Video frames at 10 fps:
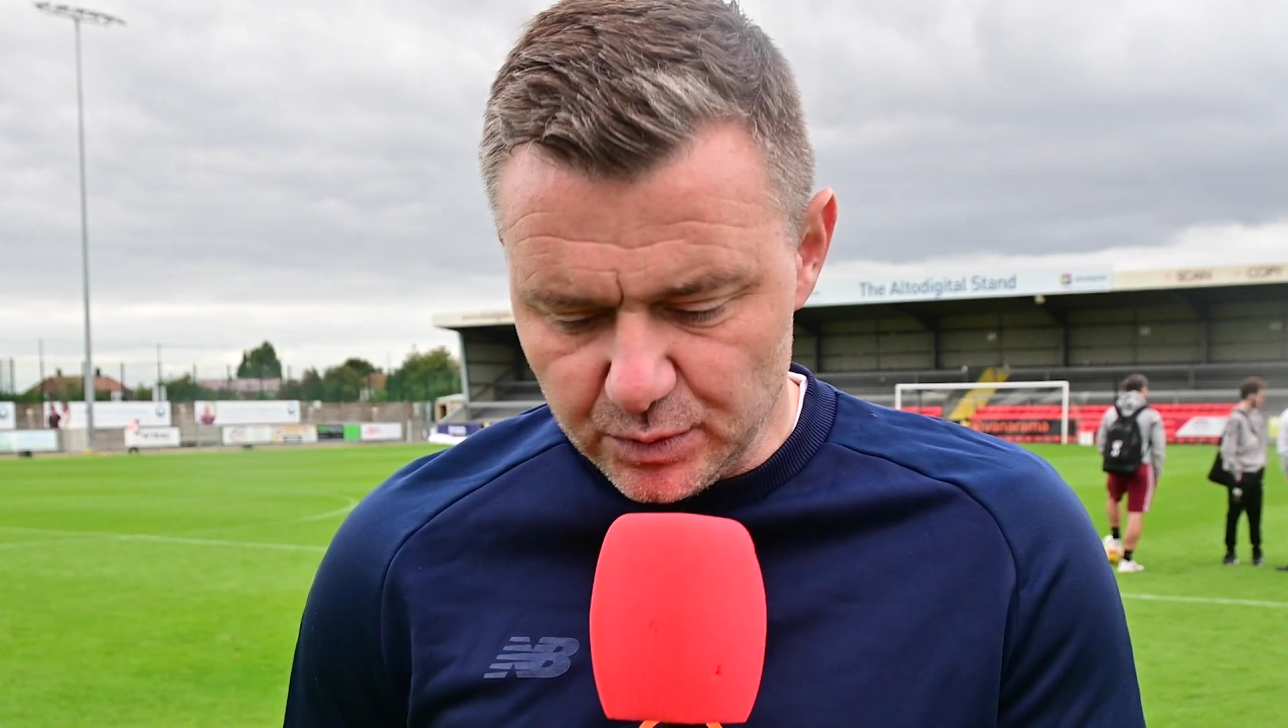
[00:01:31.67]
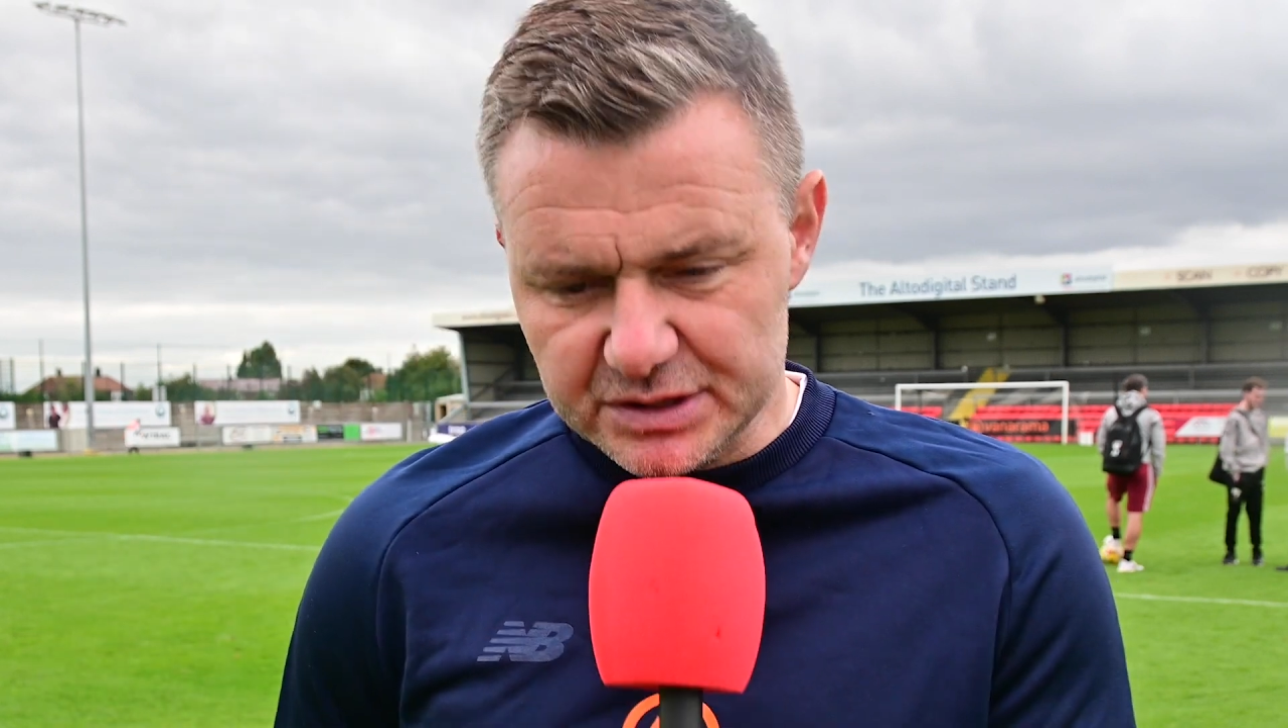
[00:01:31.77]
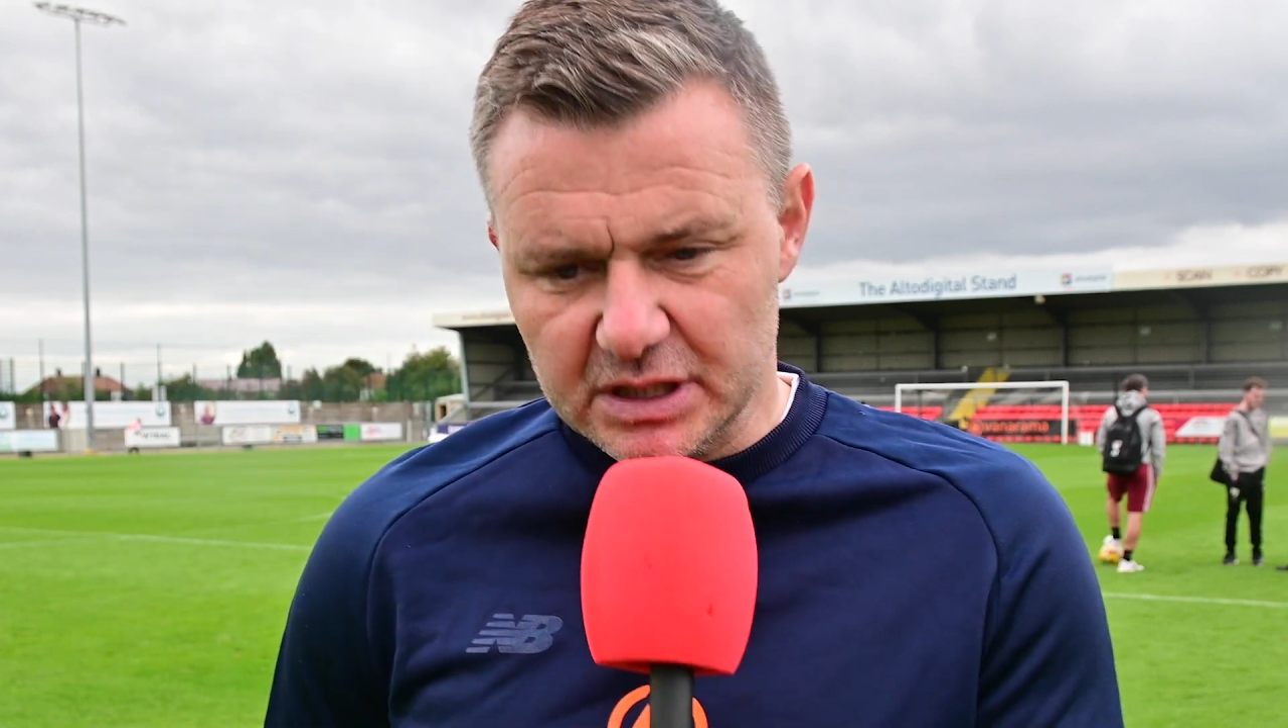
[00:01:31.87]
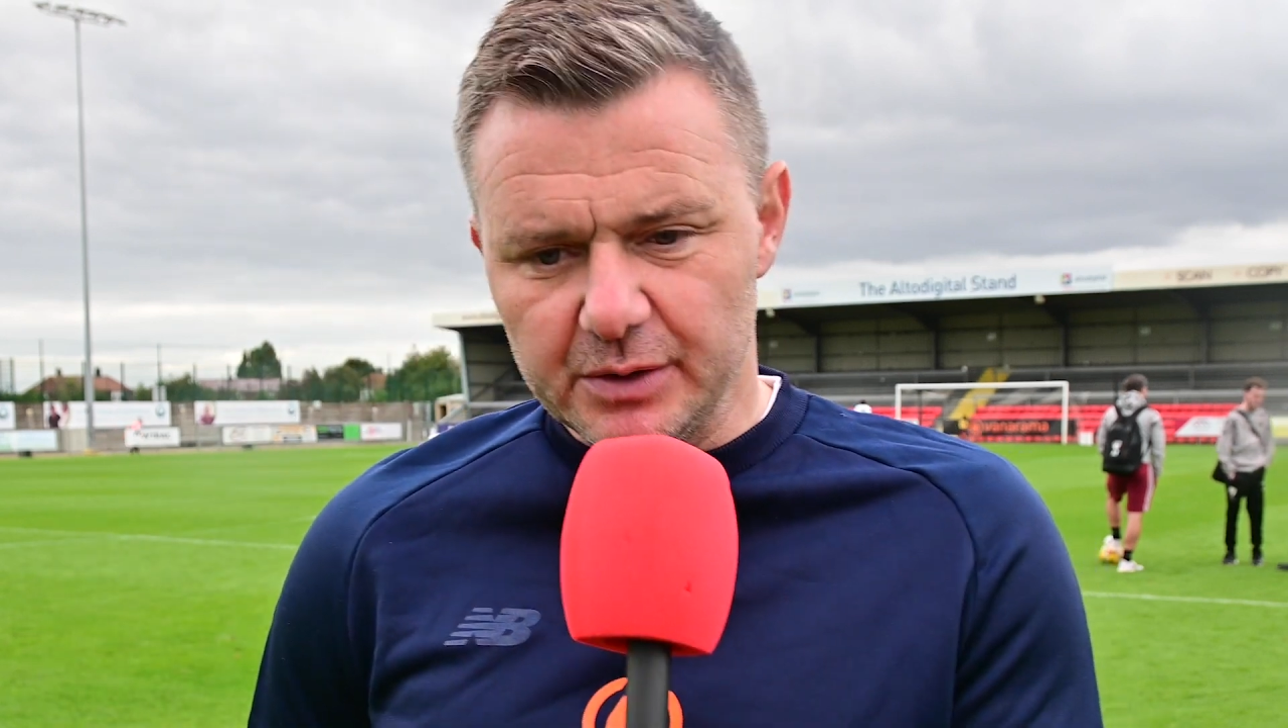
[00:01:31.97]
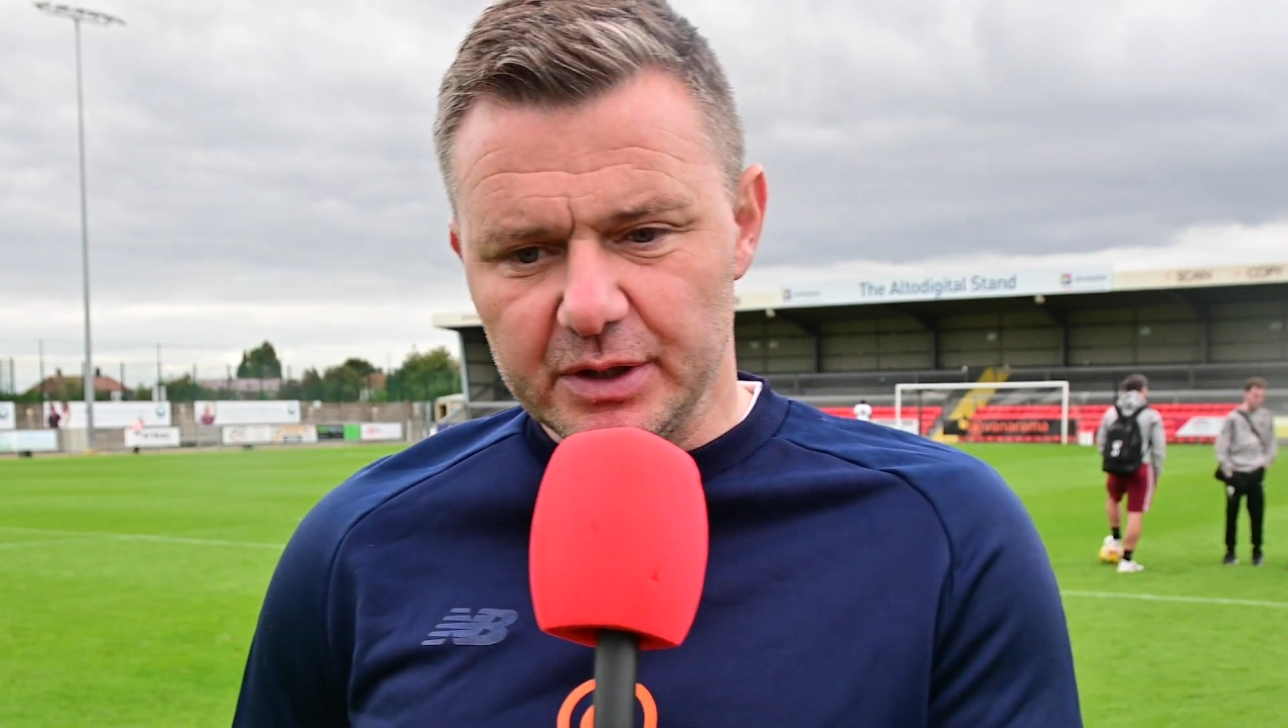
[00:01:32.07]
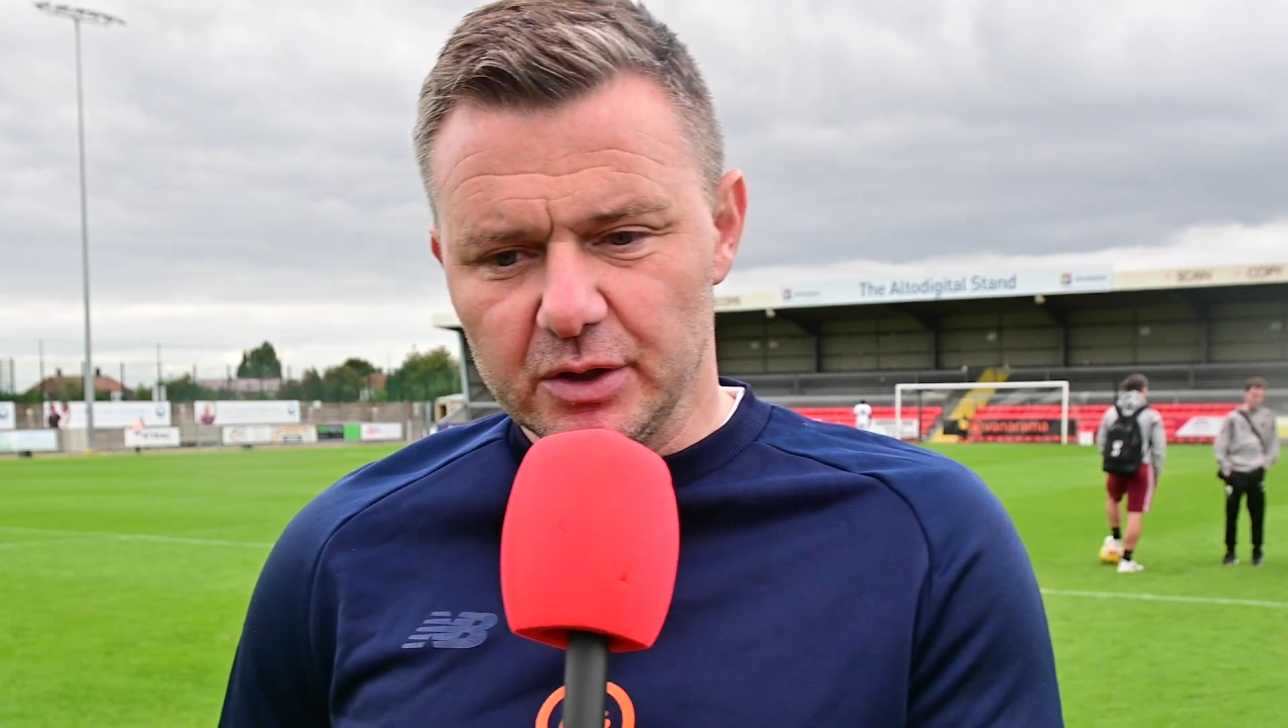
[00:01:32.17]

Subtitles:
what's going